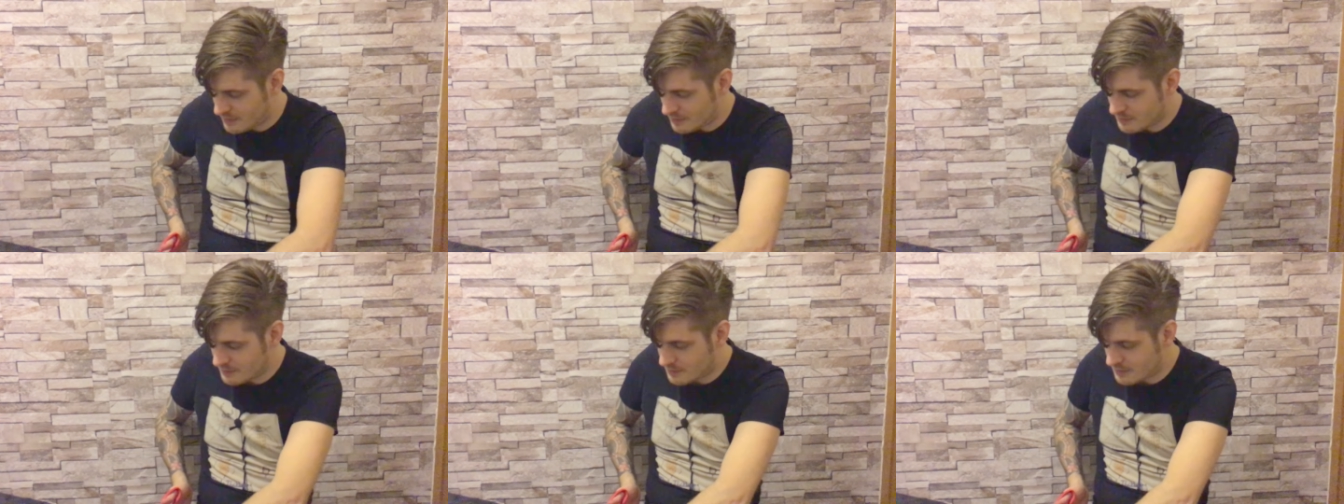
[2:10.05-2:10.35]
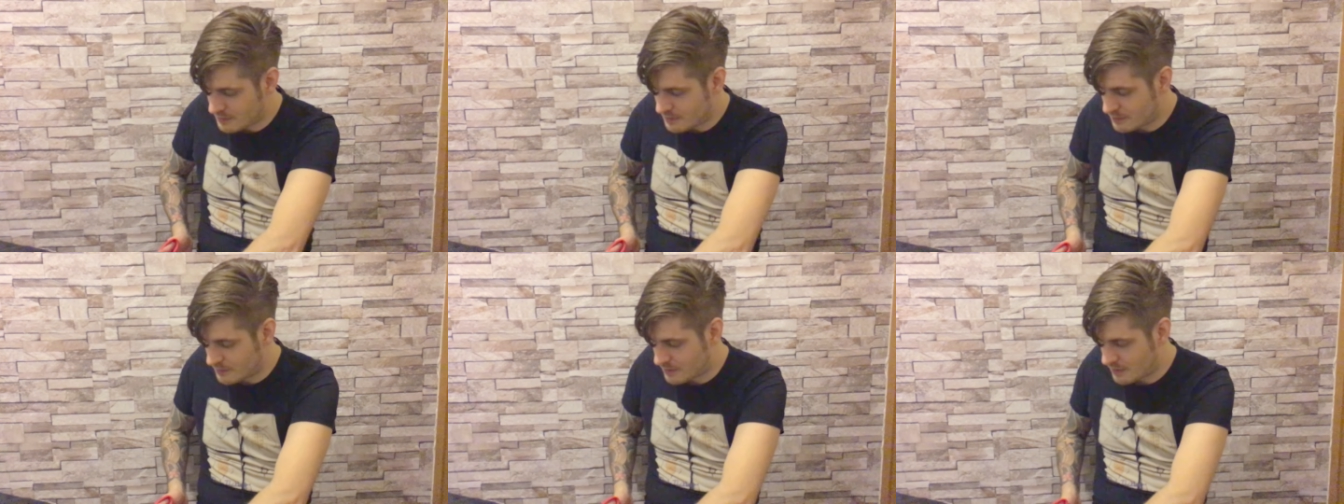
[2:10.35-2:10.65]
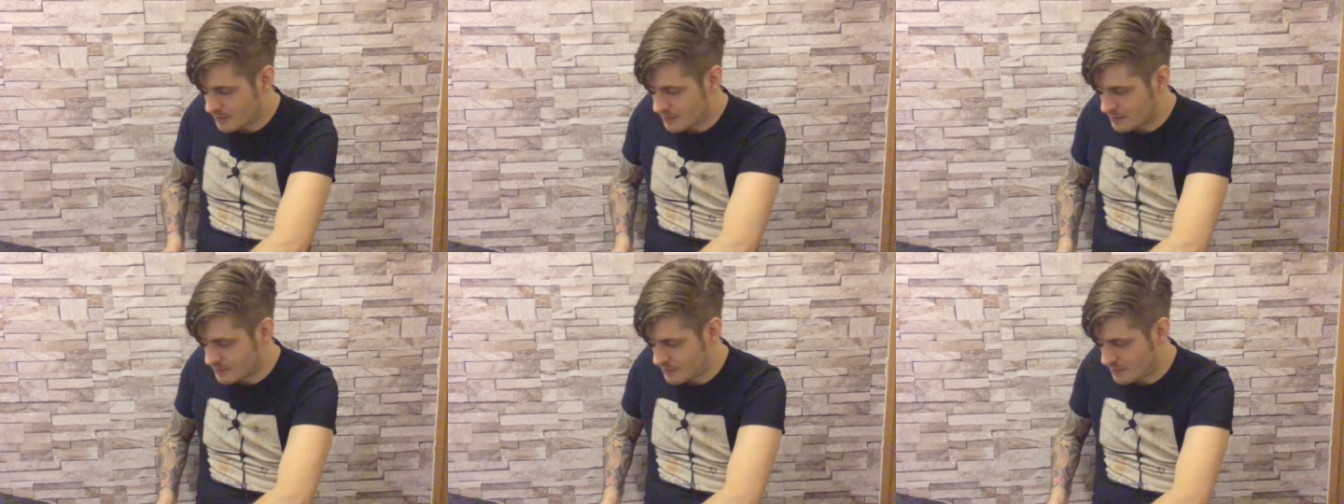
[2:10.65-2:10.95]
Oh
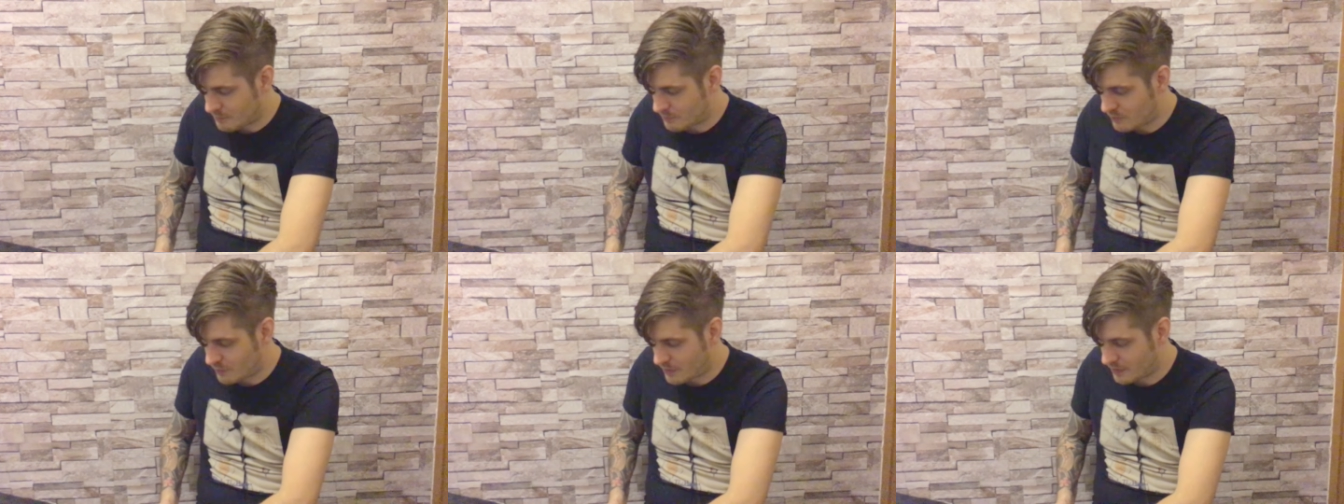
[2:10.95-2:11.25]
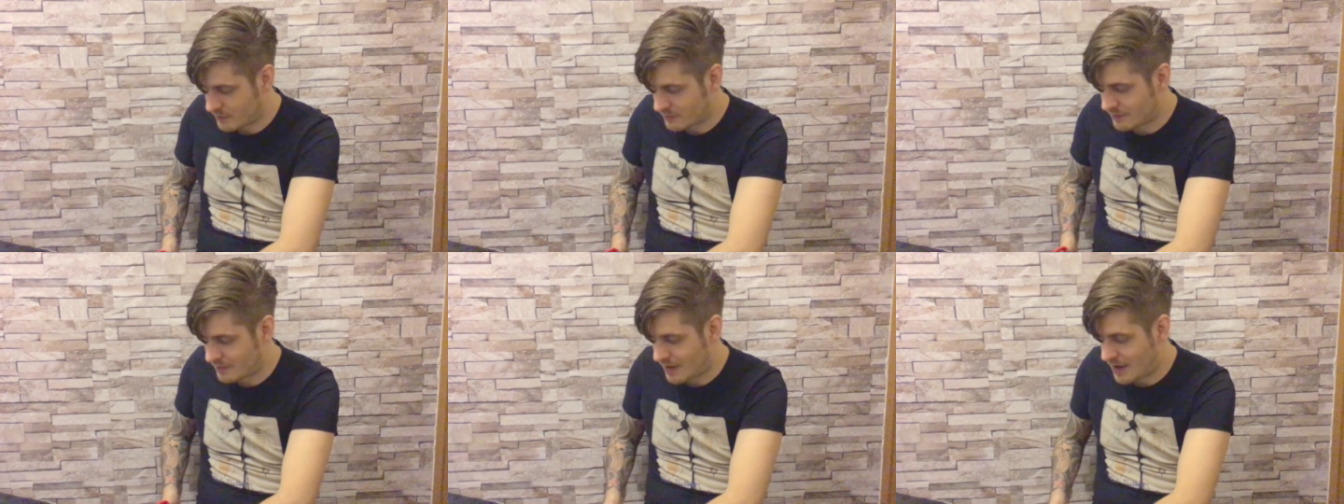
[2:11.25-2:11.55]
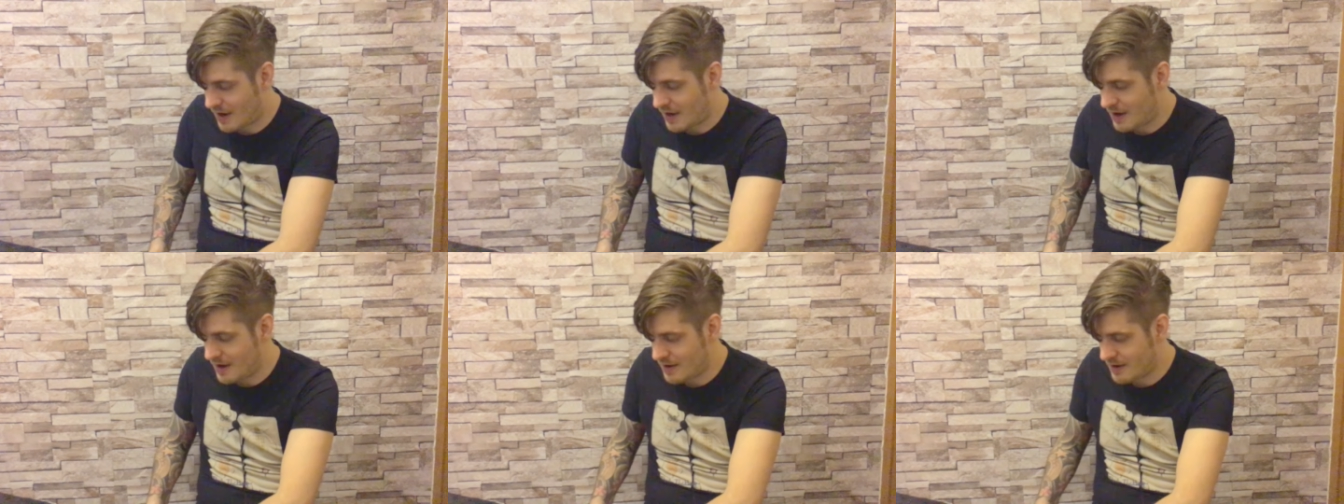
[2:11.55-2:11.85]
god, I'm so
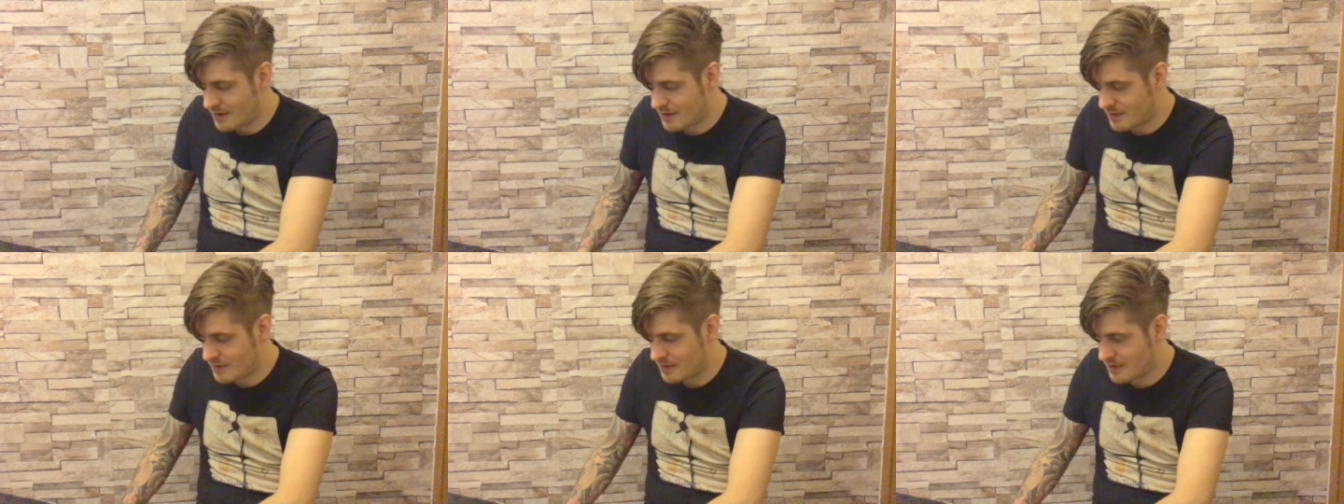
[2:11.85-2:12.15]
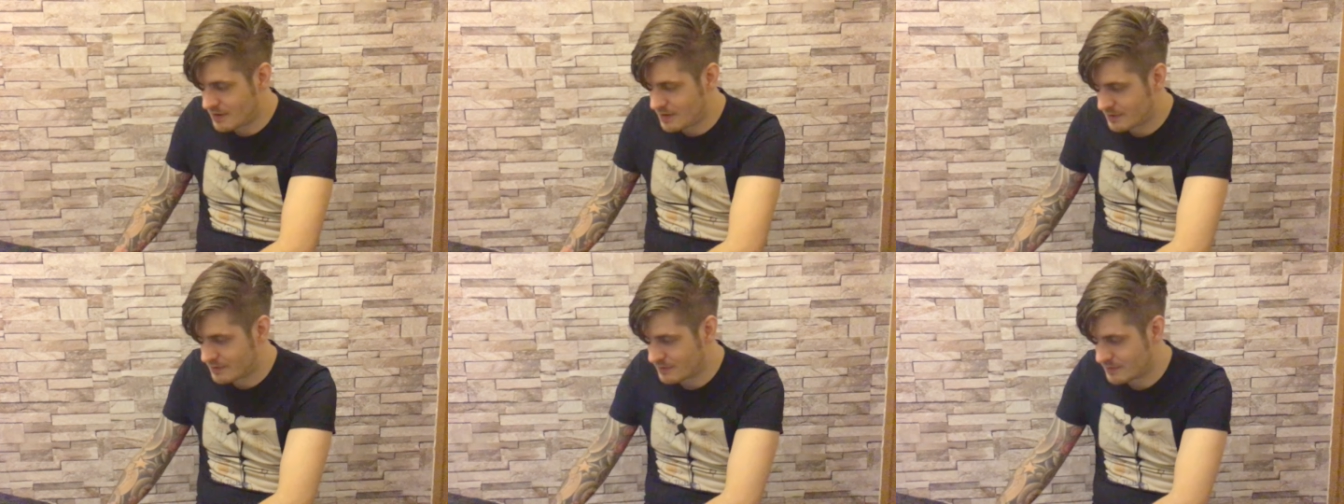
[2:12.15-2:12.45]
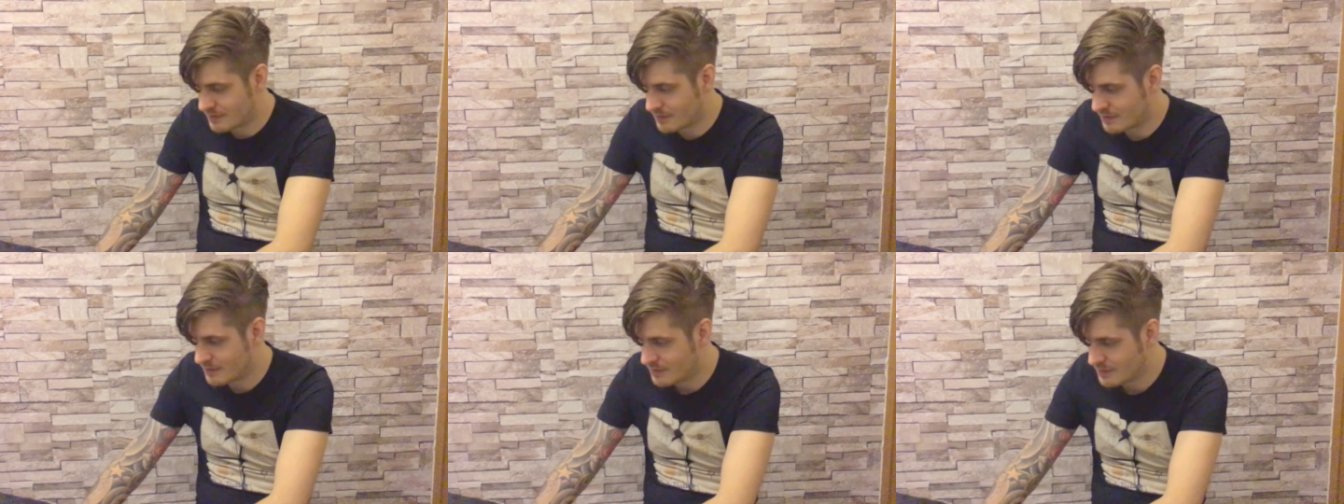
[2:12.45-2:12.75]
excited.
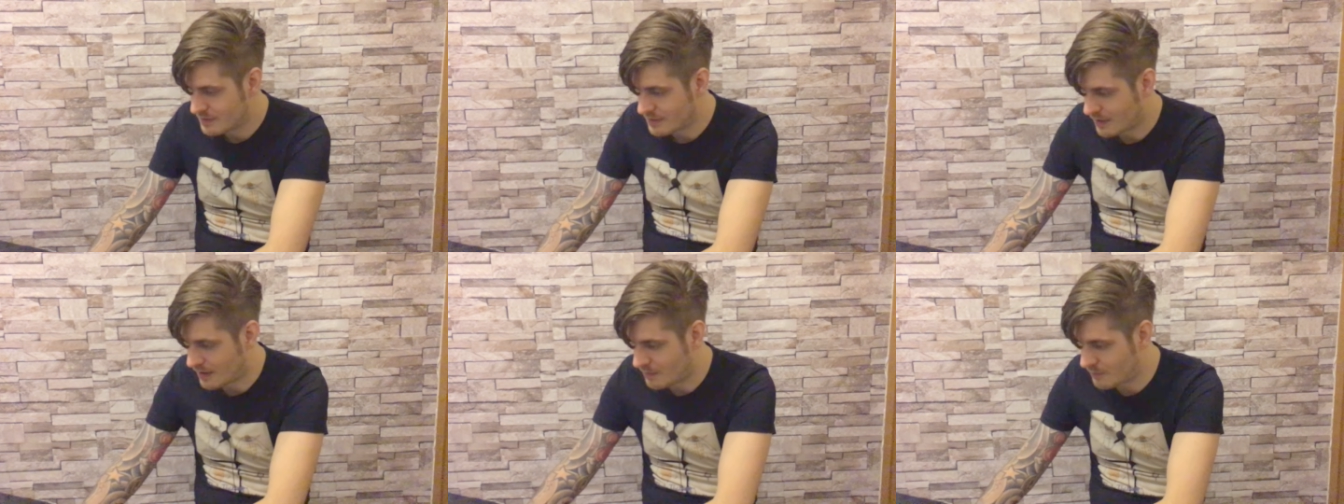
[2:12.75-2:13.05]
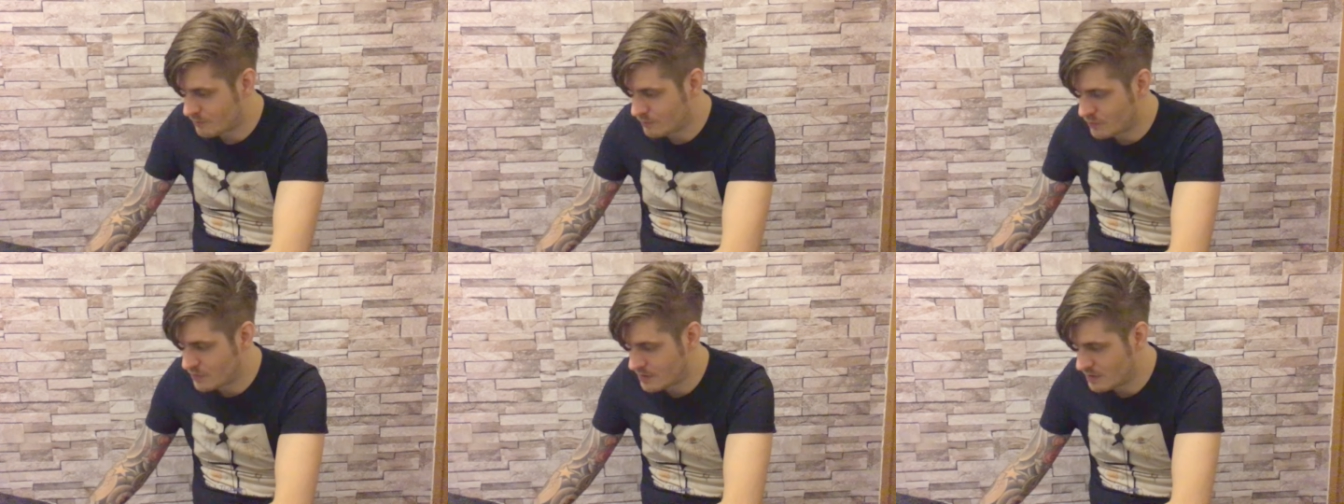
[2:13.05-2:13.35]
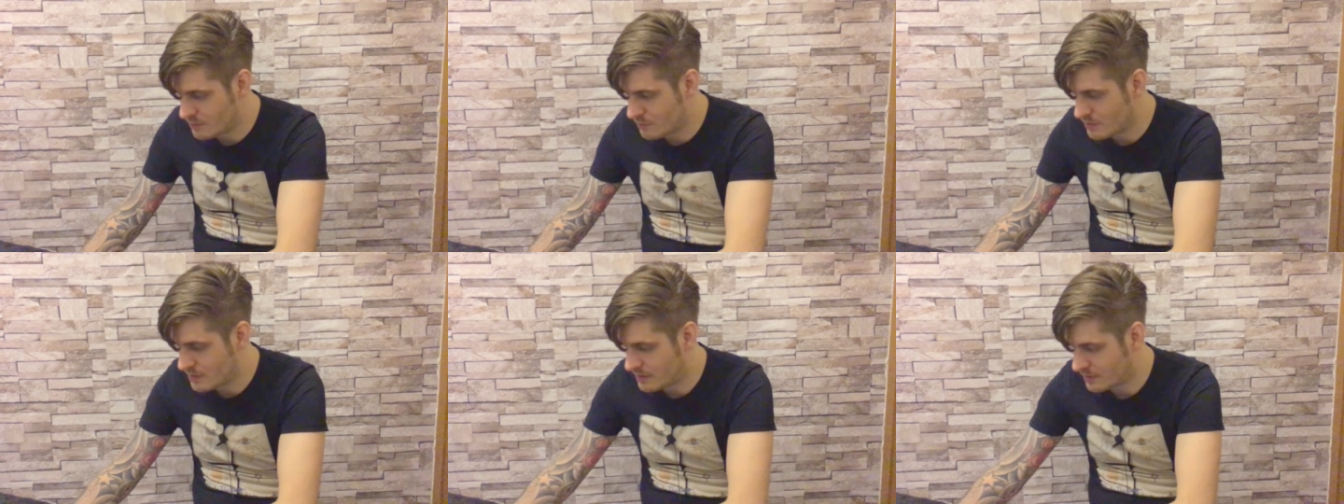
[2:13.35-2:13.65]
I'm
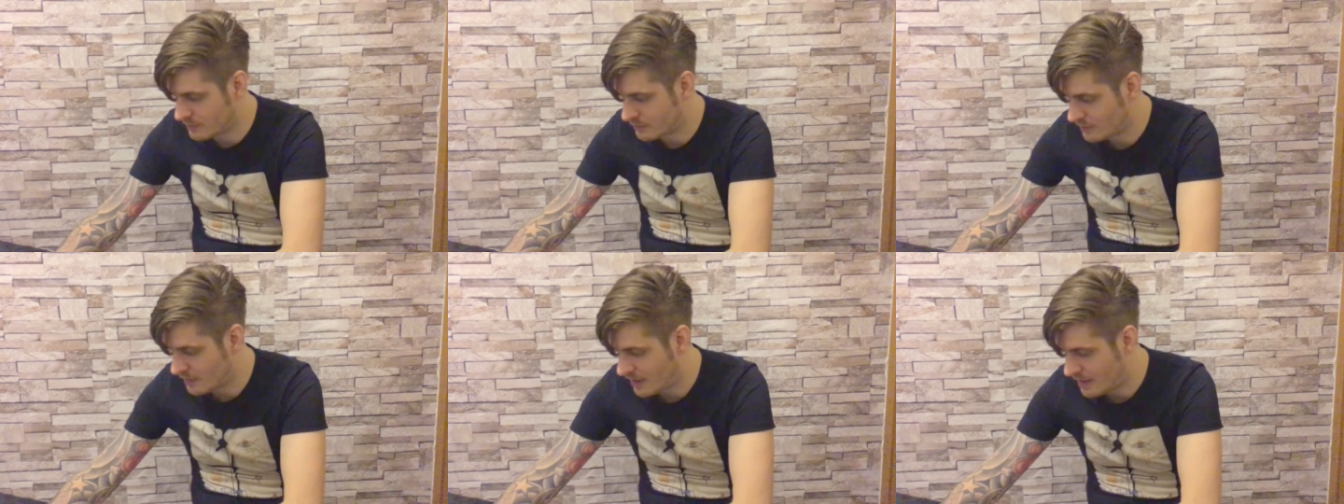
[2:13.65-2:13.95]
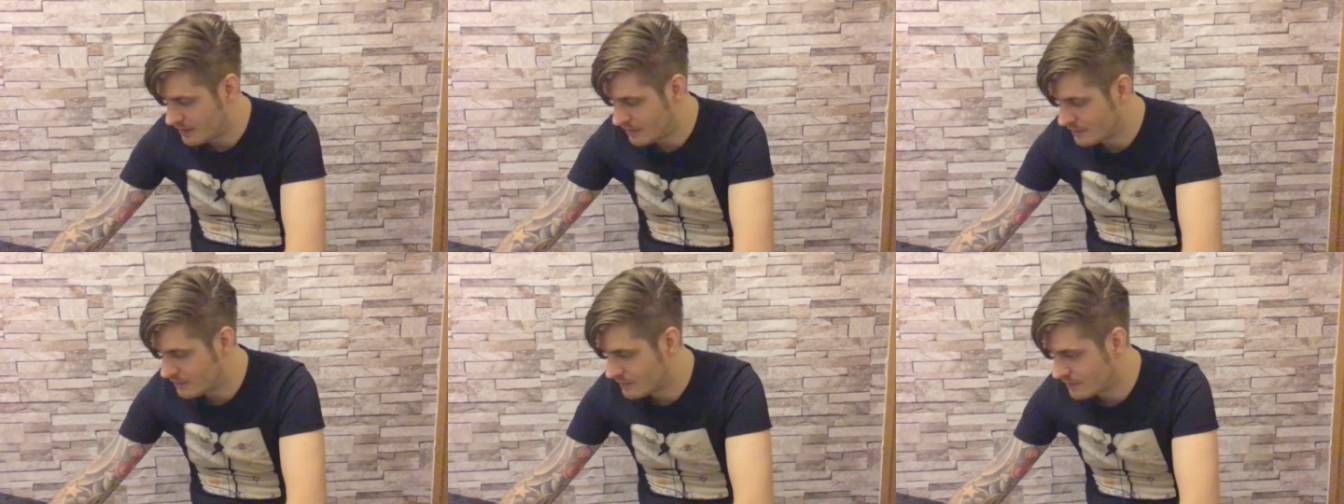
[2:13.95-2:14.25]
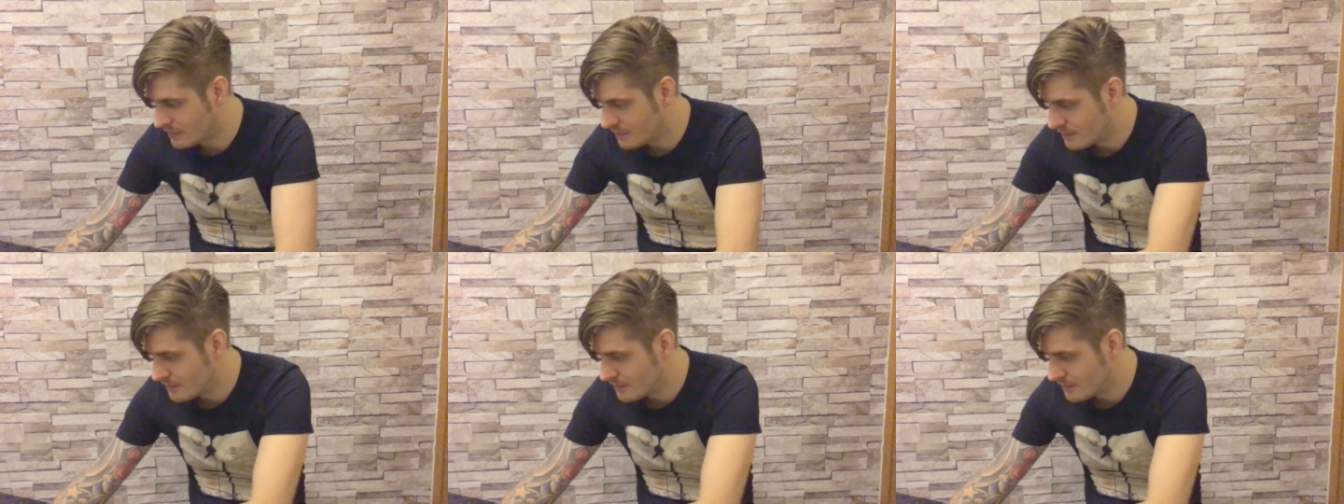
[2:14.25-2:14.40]
really, really excited.